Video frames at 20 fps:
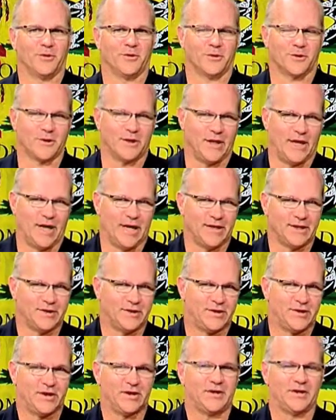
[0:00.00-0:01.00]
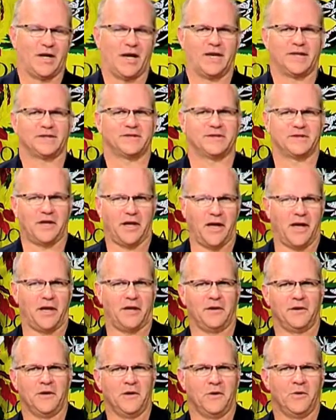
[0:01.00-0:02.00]
Her client did not
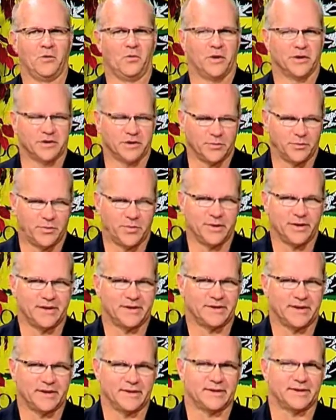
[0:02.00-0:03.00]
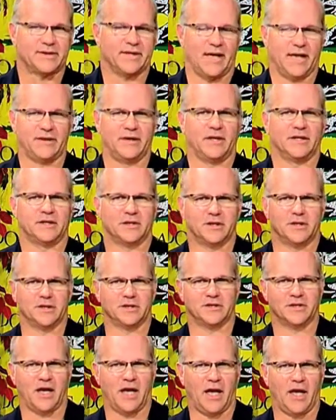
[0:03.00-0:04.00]
say what the police had said that she
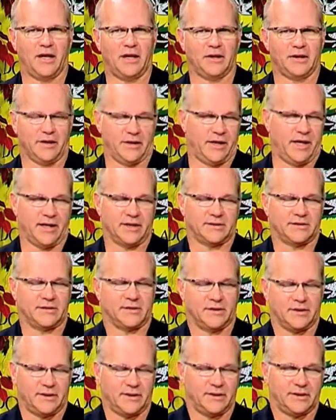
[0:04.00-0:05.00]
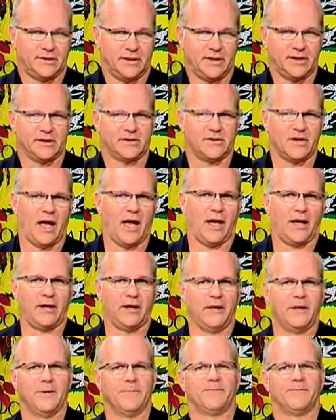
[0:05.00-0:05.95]
said, they, uh, he said,